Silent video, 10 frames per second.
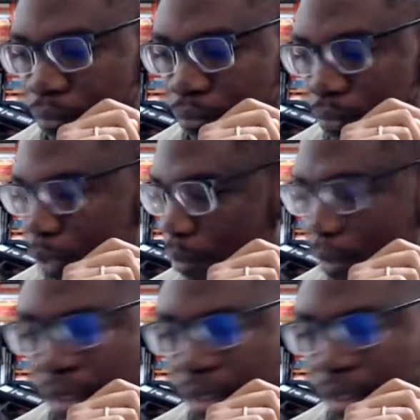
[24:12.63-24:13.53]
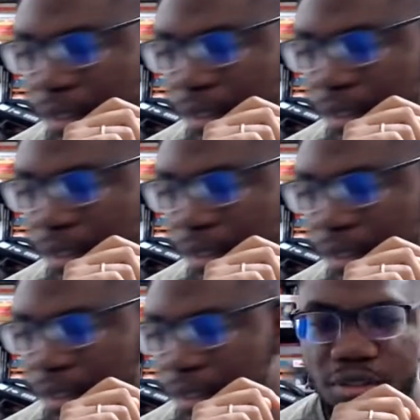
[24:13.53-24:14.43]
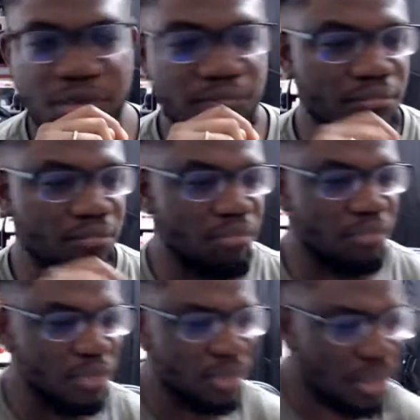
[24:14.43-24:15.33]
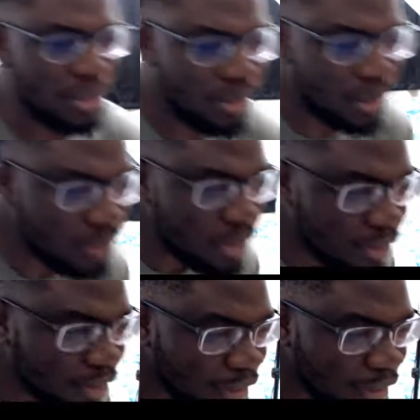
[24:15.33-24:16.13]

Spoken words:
Yep, that didn't make much of a difference. It just said the same thing.